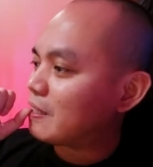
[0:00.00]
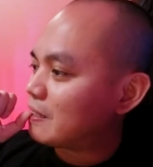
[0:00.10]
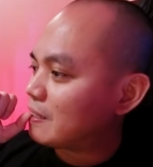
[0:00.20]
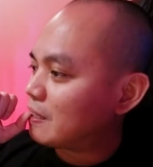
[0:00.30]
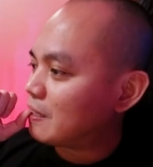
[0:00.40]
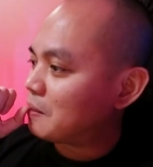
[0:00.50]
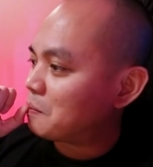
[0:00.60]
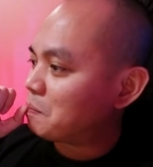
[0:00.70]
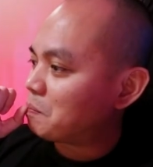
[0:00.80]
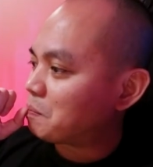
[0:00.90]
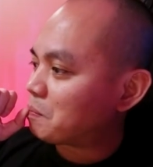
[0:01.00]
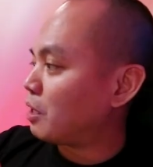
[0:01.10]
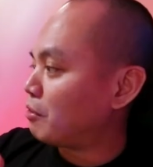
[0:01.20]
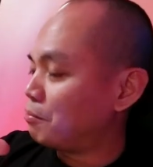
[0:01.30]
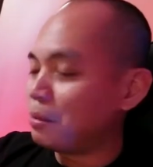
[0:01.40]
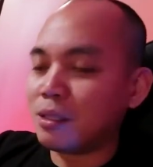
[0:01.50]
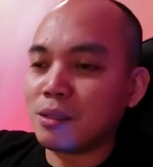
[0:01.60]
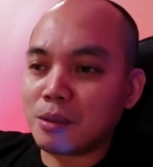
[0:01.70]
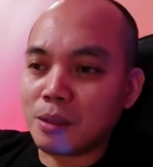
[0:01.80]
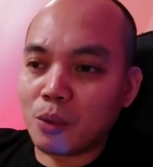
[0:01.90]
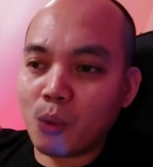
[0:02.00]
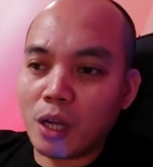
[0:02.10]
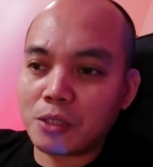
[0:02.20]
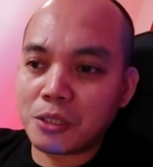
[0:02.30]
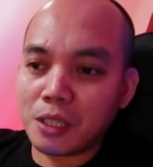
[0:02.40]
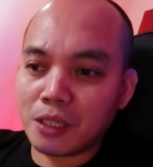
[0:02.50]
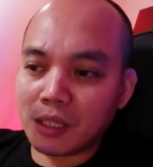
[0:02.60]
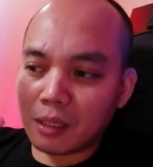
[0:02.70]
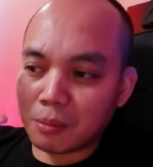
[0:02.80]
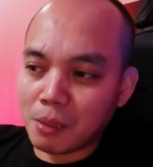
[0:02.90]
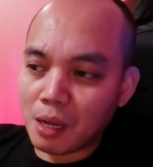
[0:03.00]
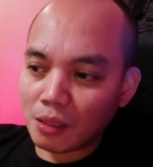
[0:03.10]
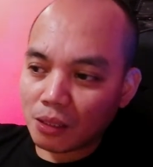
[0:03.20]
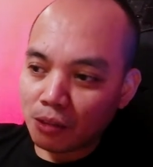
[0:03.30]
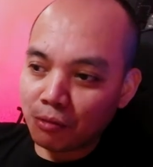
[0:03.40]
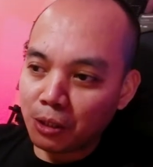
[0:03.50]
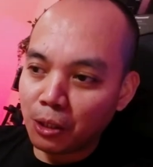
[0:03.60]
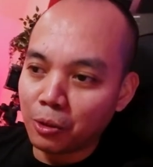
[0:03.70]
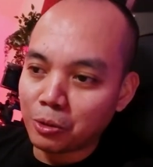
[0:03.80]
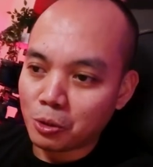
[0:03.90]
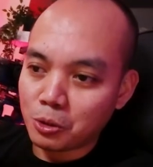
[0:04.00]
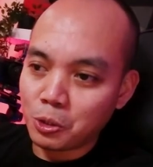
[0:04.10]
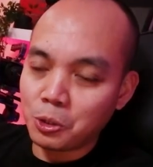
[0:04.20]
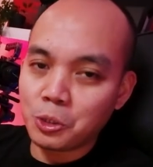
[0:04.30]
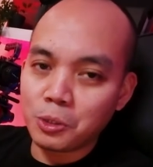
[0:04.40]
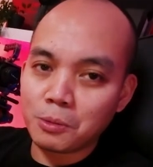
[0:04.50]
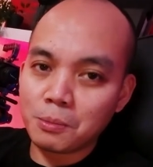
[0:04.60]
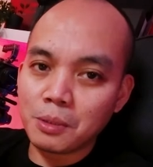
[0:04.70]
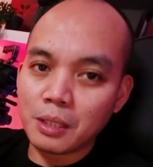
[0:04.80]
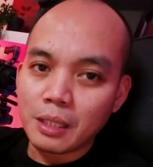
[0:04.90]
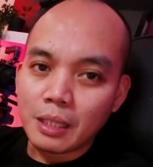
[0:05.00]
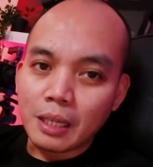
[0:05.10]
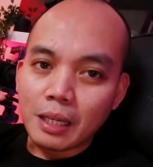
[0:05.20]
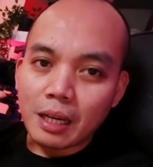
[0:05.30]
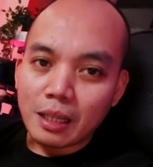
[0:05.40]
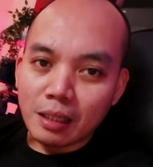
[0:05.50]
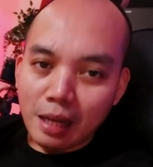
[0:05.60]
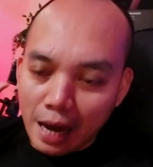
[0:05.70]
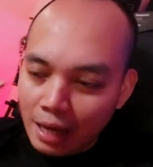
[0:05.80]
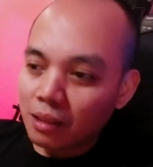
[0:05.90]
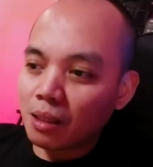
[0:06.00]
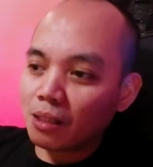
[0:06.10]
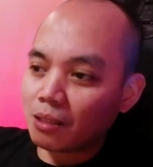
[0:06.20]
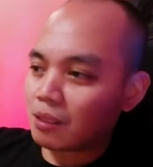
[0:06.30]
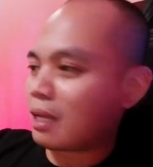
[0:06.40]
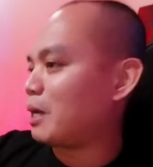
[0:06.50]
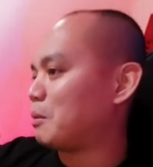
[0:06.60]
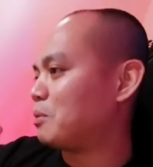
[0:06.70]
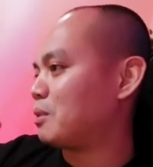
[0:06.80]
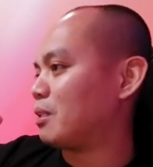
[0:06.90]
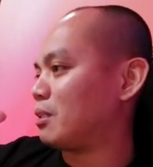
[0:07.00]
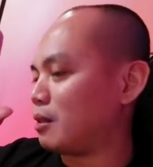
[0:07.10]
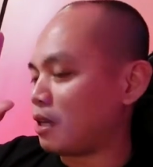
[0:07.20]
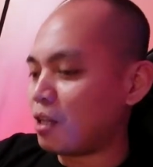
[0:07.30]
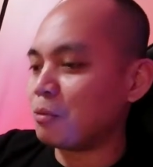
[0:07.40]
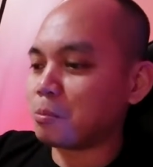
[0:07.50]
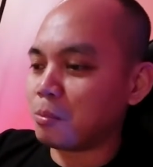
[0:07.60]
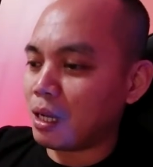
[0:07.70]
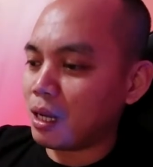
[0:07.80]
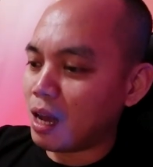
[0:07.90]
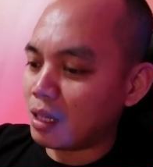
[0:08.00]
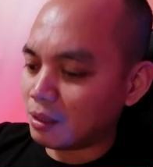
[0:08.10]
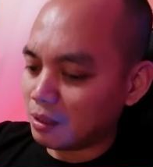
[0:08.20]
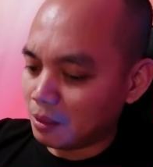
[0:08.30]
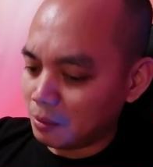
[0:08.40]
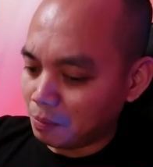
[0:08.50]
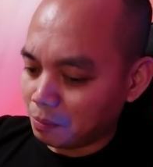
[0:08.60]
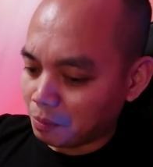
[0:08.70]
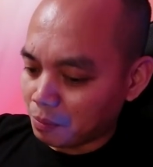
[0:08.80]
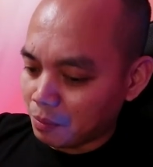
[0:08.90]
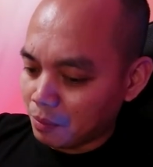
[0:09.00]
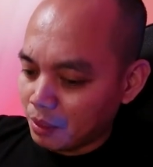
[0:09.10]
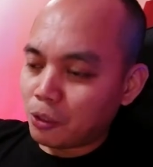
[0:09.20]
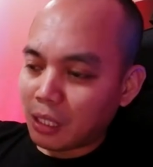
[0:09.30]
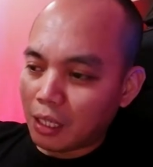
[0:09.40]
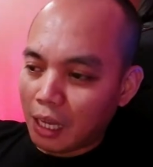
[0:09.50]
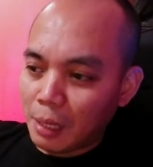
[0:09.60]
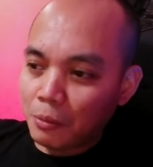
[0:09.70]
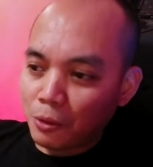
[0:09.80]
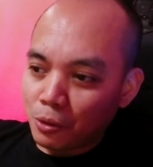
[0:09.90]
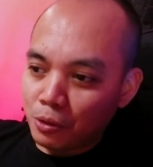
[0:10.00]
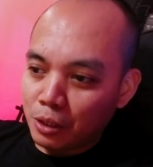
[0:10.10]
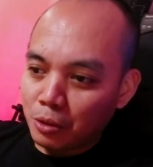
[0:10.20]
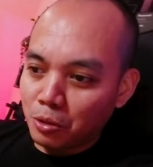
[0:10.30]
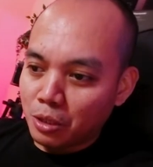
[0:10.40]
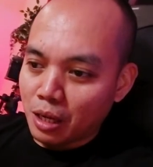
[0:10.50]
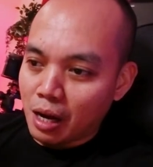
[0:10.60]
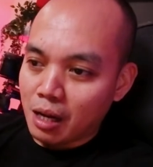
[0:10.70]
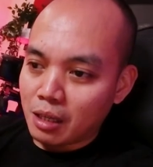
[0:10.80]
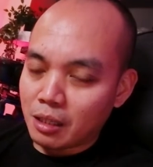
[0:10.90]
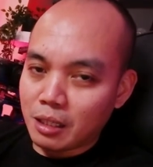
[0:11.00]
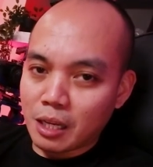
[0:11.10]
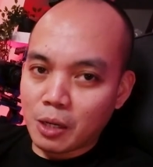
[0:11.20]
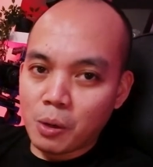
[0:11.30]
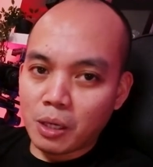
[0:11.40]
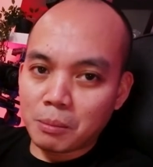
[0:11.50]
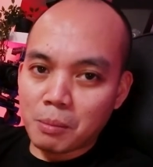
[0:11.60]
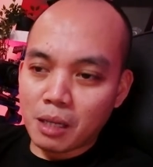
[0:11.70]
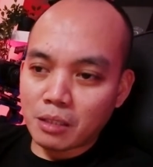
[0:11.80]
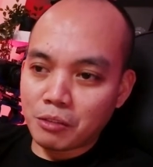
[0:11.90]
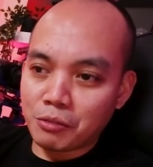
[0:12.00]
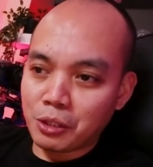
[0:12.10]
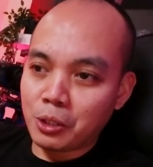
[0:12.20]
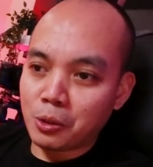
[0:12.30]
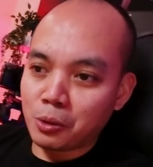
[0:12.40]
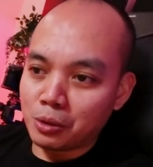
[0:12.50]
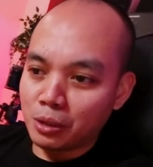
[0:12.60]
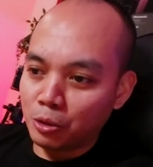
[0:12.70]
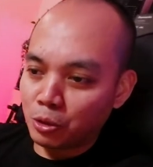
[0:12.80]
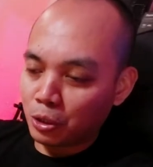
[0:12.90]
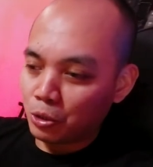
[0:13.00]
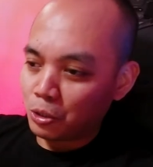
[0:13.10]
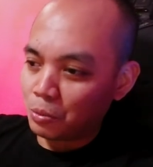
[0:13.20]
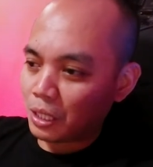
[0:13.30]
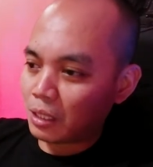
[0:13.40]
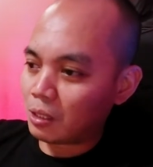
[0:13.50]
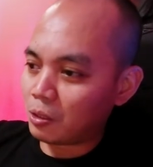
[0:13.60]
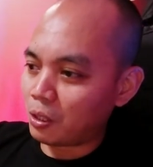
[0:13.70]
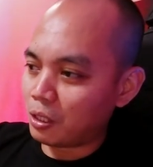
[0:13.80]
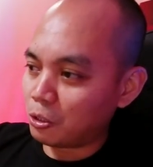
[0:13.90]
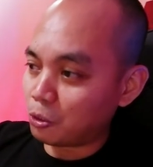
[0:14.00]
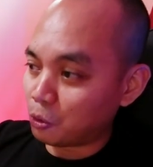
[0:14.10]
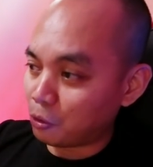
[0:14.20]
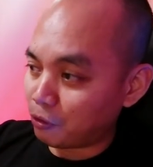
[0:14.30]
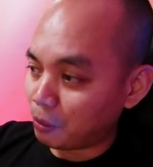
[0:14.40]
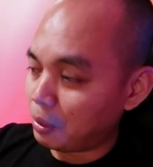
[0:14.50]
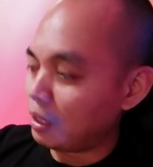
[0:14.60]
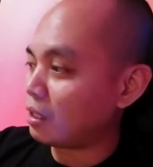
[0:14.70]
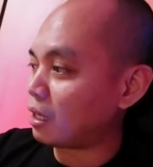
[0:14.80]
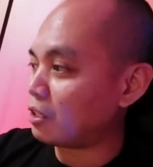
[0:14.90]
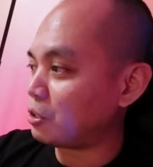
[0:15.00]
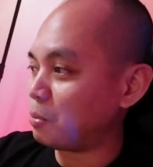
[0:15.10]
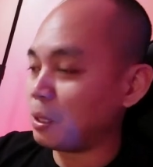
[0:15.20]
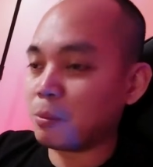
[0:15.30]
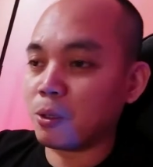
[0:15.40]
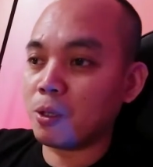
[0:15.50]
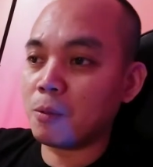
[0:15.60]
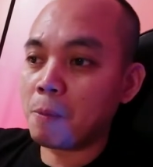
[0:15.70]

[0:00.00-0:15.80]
and I've been watching unboxing videos on YouTube like endless times, and it helped me a lot. And of course, ang aim ko dito sa aking ginagawang unboxing video dito sa YouTube channel ko is to familiarize people